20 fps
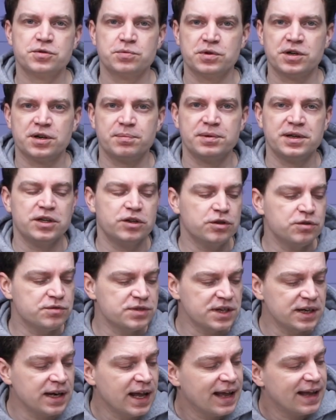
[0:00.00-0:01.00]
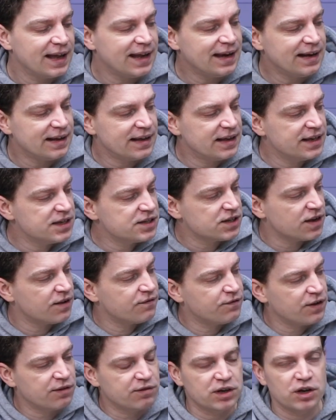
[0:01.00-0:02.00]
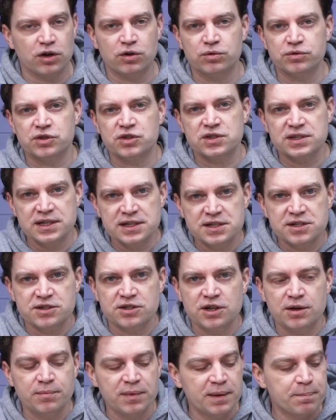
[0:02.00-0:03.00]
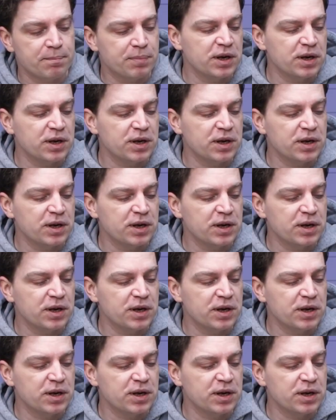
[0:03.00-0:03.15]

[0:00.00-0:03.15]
we're going to be using. It is a very old system,